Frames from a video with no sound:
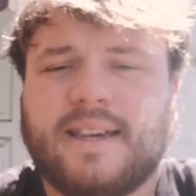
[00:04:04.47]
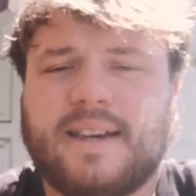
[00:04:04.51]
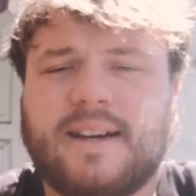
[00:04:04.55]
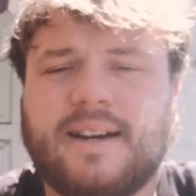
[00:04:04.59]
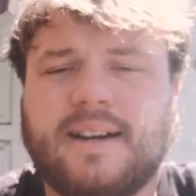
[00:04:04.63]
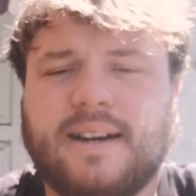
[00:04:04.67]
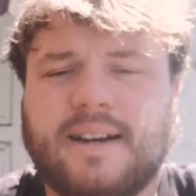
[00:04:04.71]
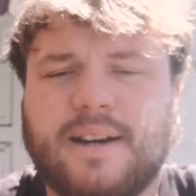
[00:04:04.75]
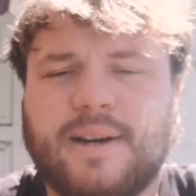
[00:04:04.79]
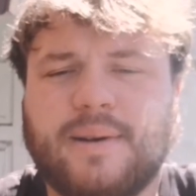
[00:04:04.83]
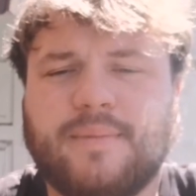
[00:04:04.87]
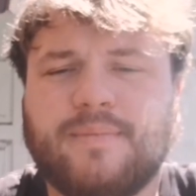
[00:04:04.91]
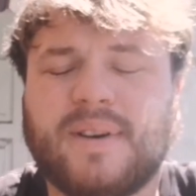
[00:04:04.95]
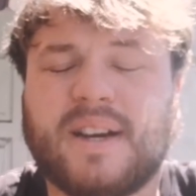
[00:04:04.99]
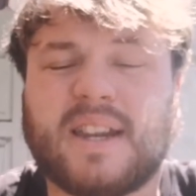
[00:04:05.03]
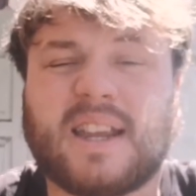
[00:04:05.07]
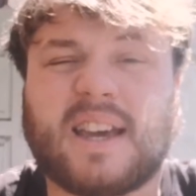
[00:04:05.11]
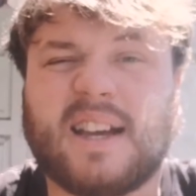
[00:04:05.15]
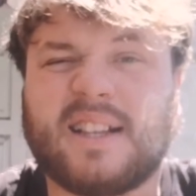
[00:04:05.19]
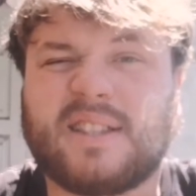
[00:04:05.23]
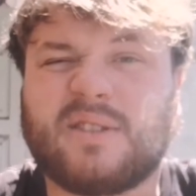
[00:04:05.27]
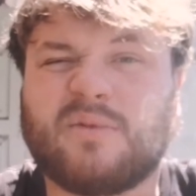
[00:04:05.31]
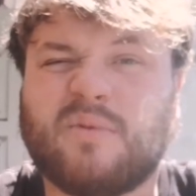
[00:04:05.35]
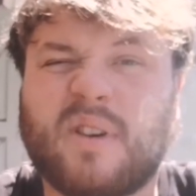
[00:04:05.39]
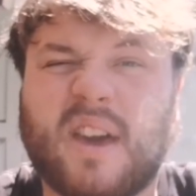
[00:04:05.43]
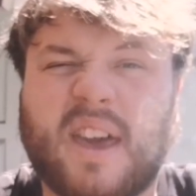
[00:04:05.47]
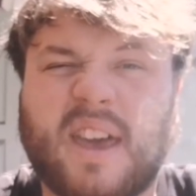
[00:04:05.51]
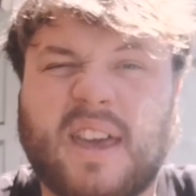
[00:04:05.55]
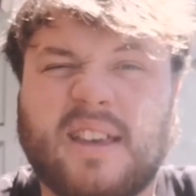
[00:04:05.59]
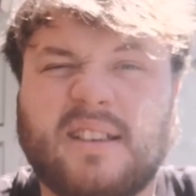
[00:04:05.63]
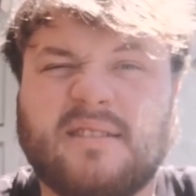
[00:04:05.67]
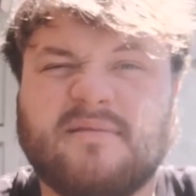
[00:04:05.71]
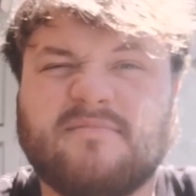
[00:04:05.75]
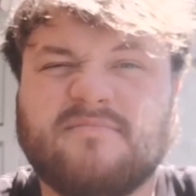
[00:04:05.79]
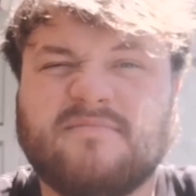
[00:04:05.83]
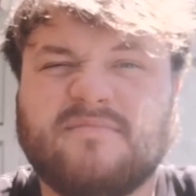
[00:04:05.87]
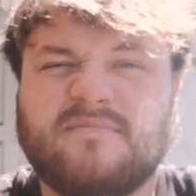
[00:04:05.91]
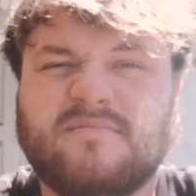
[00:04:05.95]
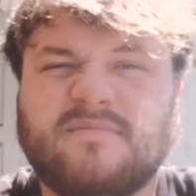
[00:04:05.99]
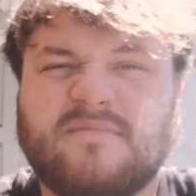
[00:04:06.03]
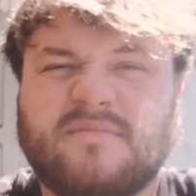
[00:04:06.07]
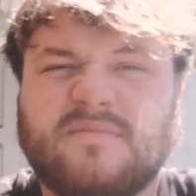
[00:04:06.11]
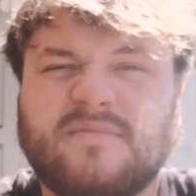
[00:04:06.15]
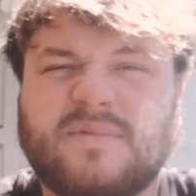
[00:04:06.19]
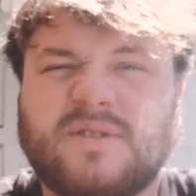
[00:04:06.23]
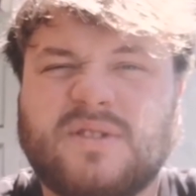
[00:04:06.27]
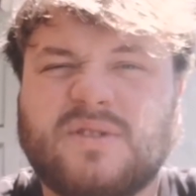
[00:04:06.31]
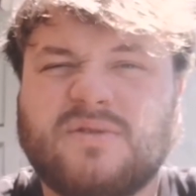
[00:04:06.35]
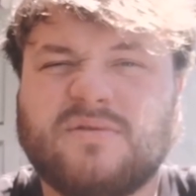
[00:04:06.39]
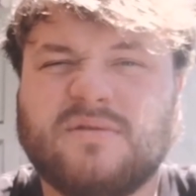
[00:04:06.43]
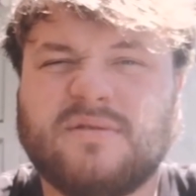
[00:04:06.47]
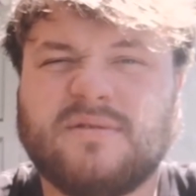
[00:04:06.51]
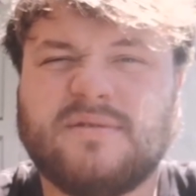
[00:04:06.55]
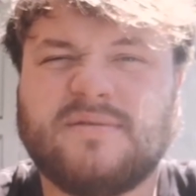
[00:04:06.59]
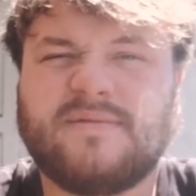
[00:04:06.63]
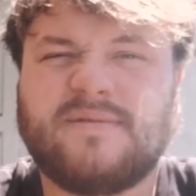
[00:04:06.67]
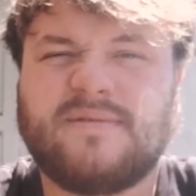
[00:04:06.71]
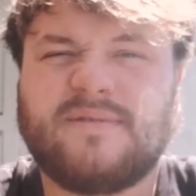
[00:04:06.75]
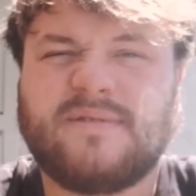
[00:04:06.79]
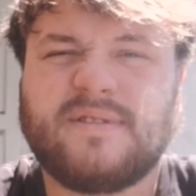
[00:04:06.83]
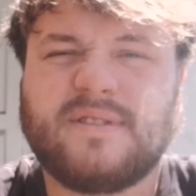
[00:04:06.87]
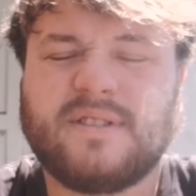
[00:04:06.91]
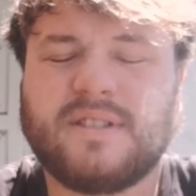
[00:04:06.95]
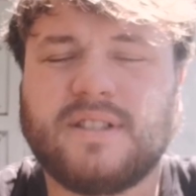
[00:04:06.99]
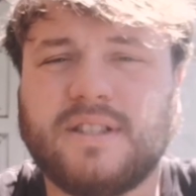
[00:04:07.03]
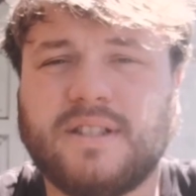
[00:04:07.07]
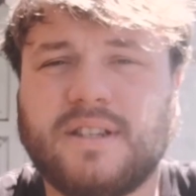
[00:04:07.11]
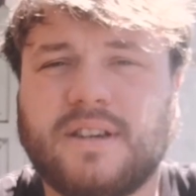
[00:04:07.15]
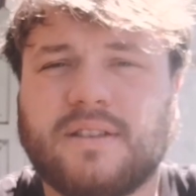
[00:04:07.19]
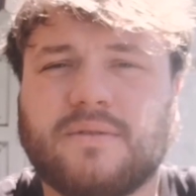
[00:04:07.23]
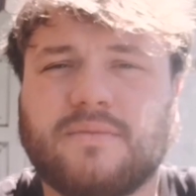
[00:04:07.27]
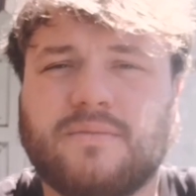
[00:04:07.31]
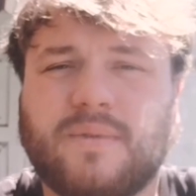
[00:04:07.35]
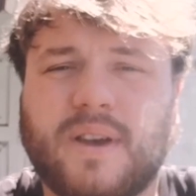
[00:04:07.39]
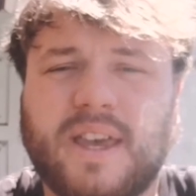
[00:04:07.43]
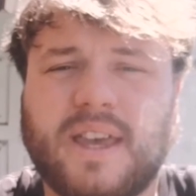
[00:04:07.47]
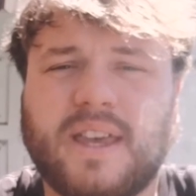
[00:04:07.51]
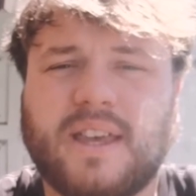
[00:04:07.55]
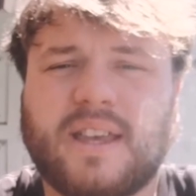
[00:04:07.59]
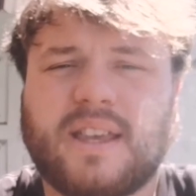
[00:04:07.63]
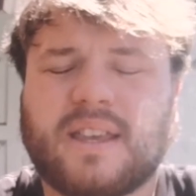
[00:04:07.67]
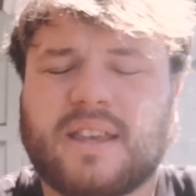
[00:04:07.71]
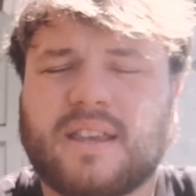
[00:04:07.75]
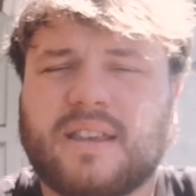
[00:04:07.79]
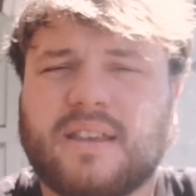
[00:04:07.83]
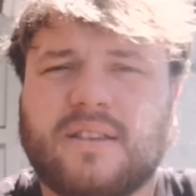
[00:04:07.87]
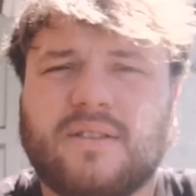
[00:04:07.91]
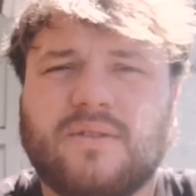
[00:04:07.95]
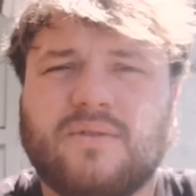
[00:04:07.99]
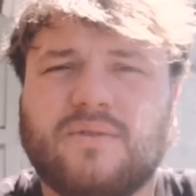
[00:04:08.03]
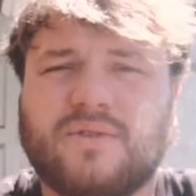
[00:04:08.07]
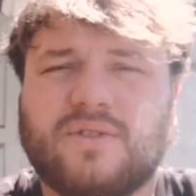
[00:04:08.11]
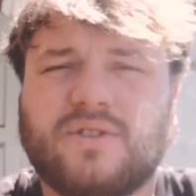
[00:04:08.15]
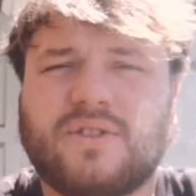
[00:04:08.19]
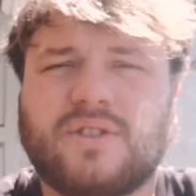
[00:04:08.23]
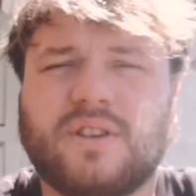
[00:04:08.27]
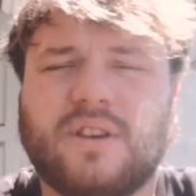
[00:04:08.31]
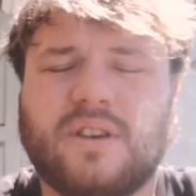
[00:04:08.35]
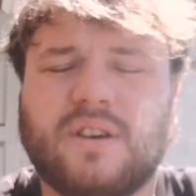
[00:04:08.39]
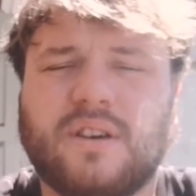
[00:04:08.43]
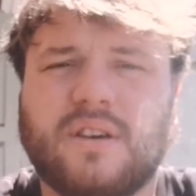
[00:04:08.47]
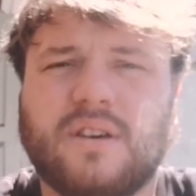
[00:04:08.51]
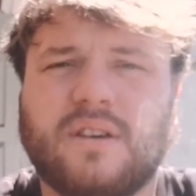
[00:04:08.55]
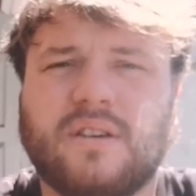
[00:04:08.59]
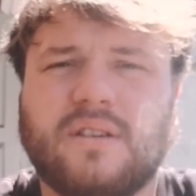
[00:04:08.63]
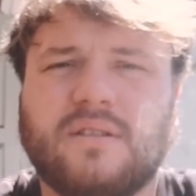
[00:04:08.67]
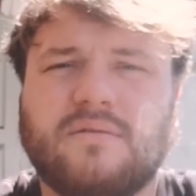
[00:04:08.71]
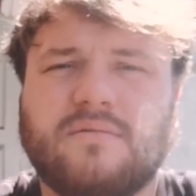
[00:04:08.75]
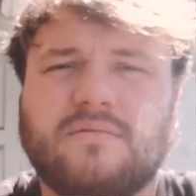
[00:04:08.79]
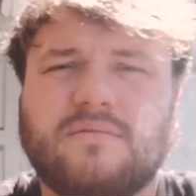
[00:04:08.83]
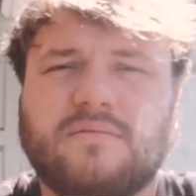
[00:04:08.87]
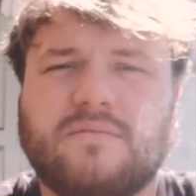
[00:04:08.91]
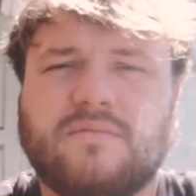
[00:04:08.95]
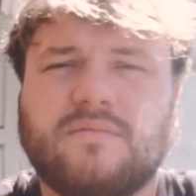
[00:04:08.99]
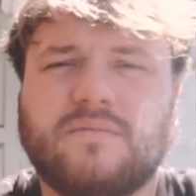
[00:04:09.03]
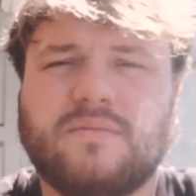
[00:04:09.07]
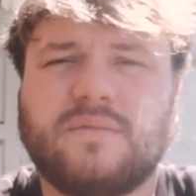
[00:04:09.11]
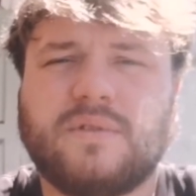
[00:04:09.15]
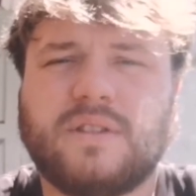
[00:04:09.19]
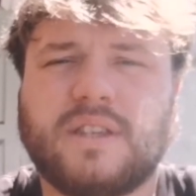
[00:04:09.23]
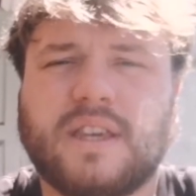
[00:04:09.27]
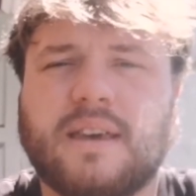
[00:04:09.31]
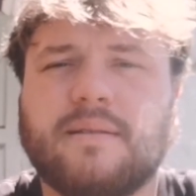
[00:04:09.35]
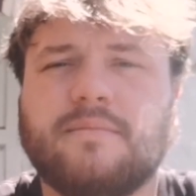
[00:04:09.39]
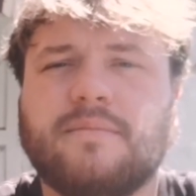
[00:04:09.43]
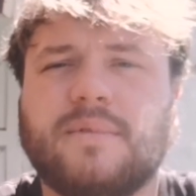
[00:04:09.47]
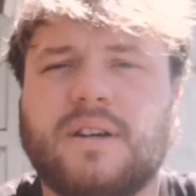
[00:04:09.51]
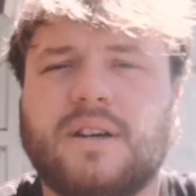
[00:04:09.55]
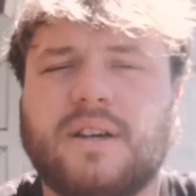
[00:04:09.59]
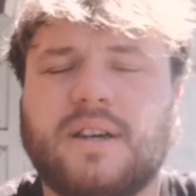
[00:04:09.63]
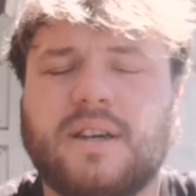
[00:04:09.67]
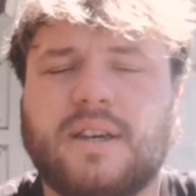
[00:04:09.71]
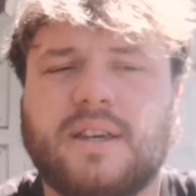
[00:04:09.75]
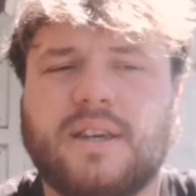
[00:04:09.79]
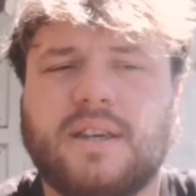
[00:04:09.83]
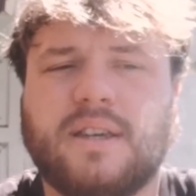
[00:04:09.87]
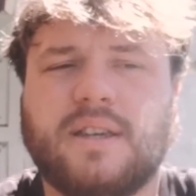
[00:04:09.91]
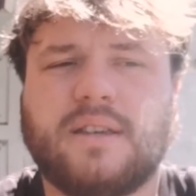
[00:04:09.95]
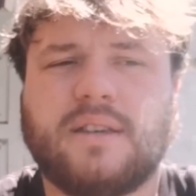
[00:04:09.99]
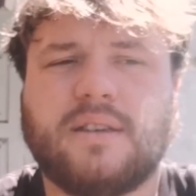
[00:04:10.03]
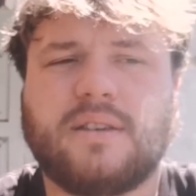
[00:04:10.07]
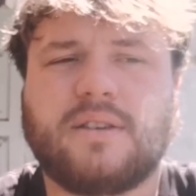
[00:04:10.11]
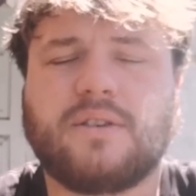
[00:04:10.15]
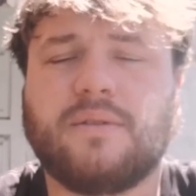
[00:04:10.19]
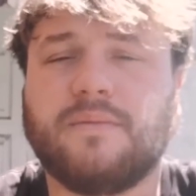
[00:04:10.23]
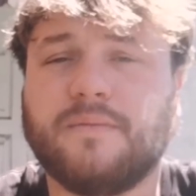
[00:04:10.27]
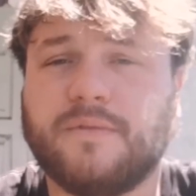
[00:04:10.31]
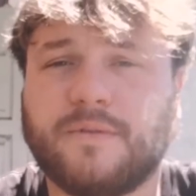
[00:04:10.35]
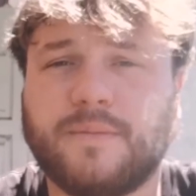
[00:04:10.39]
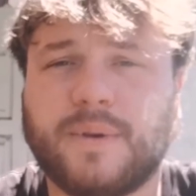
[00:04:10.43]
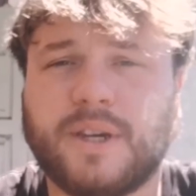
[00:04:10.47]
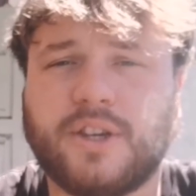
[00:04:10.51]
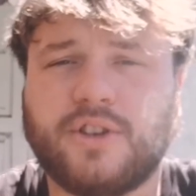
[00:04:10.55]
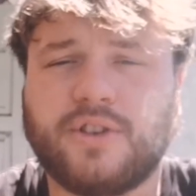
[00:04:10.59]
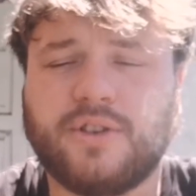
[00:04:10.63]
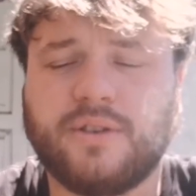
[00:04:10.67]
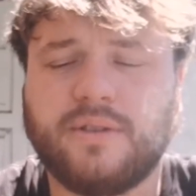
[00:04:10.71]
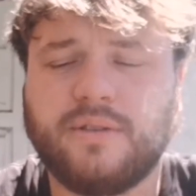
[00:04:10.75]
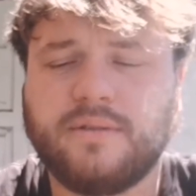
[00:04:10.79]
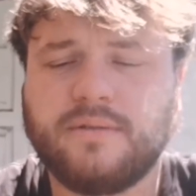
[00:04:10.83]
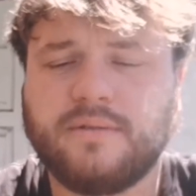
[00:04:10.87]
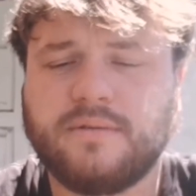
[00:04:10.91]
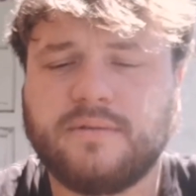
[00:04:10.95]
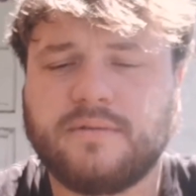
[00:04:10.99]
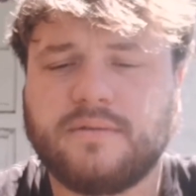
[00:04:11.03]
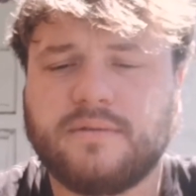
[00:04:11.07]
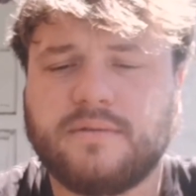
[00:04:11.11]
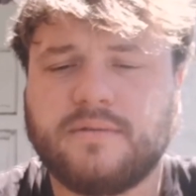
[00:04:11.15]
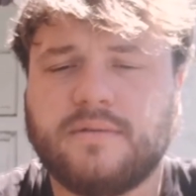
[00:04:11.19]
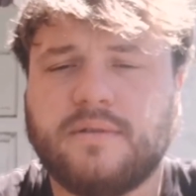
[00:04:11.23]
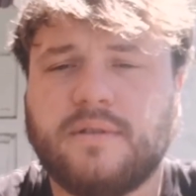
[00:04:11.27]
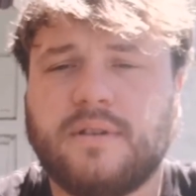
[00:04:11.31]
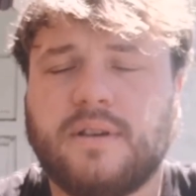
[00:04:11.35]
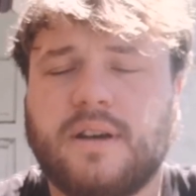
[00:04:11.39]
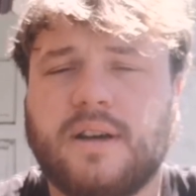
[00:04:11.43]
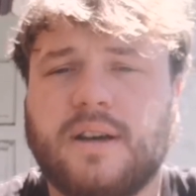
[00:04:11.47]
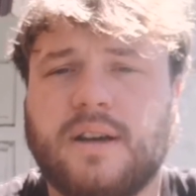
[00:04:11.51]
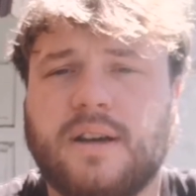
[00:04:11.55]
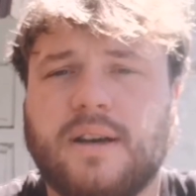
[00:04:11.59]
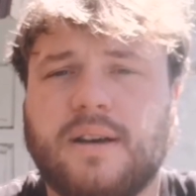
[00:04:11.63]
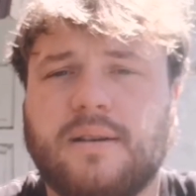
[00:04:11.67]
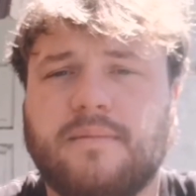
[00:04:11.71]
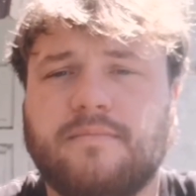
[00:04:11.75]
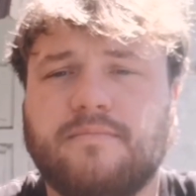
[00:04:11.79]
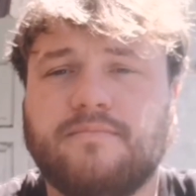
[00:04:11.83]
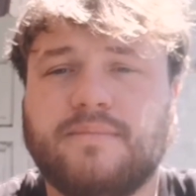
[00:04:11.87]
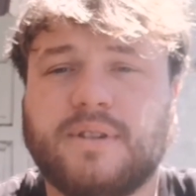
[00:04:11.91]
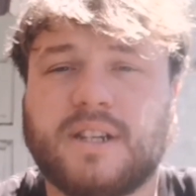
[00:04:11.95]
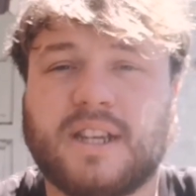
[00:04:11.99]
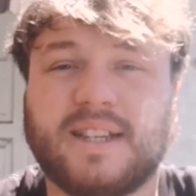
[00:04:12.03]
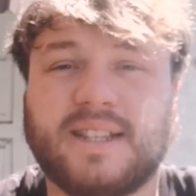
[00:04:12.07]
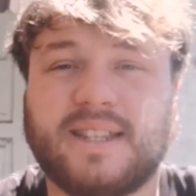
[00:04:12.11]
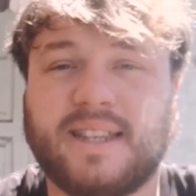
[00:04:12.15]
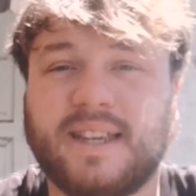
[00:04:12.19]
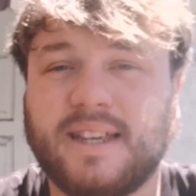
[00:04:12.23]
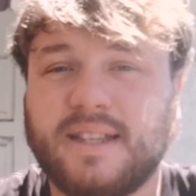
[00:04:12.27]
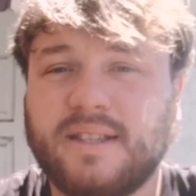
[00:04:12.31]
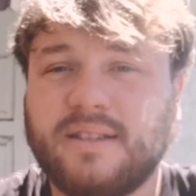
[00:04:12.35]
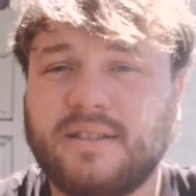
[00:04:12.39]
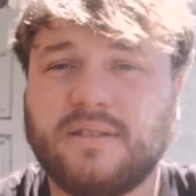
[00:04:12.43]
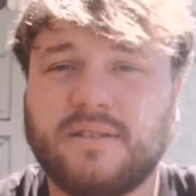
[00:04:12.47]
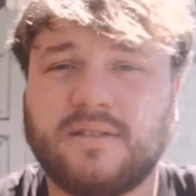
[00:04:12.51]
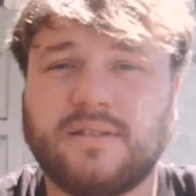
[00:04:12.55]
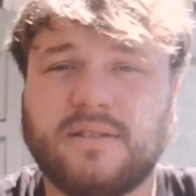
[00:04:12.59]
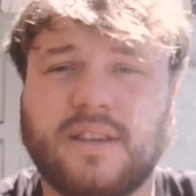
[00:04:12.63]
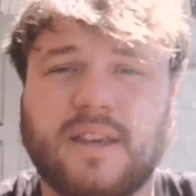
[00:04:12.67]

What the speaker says: and I had to wait sort of another week or so to get my confirmation, but I did.